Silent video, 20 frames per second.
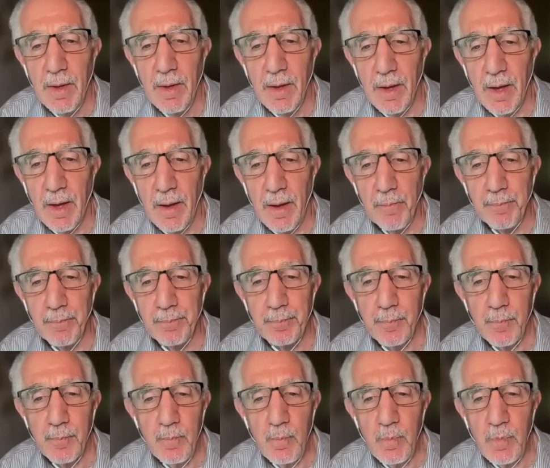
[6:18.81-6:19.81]

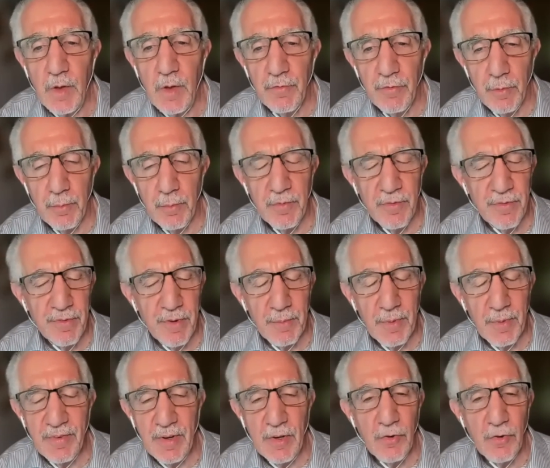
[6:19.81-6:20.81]
from
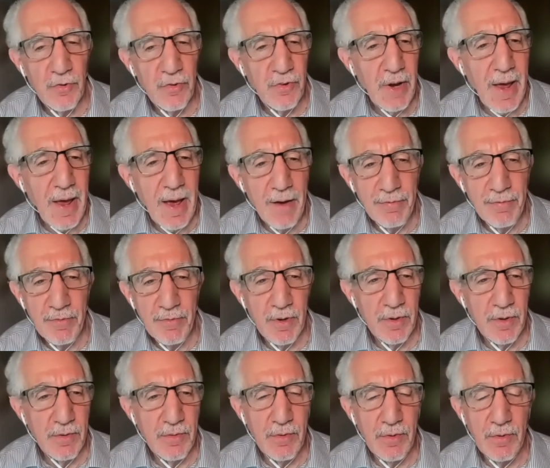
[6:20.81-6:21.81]
the senior staff
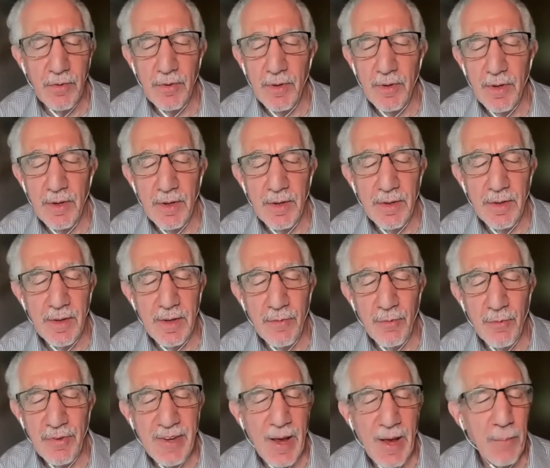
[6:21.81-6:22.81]
to the
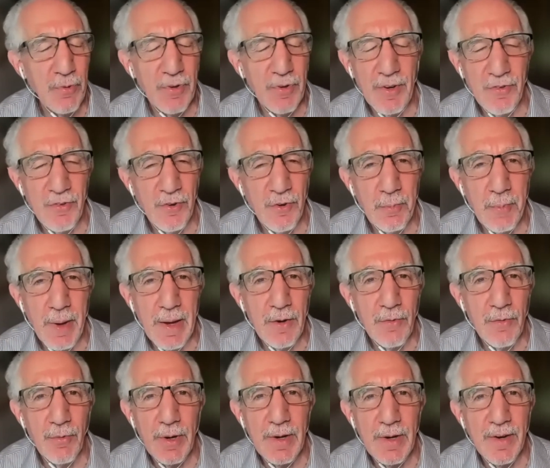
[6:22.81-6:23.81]
receptionist who may
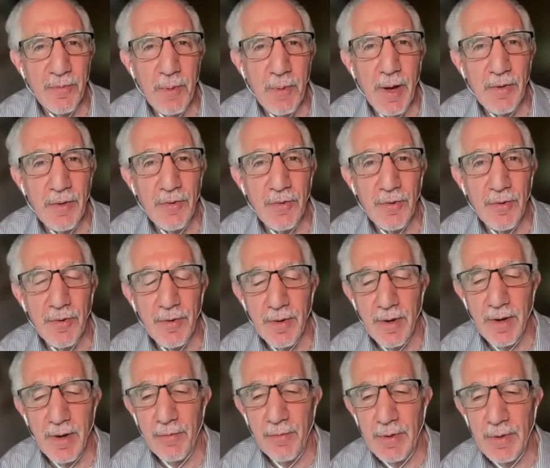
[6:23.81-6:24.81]
greet a
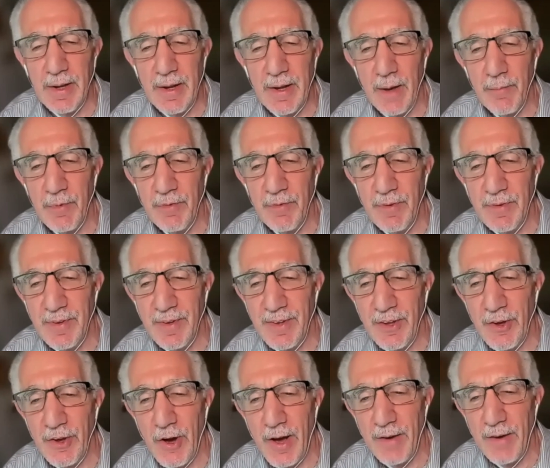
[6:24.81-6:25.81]
sponsor when they come and visit
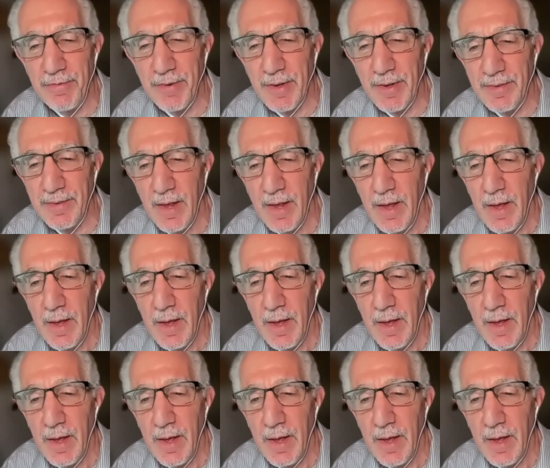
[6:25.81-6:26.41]
the office.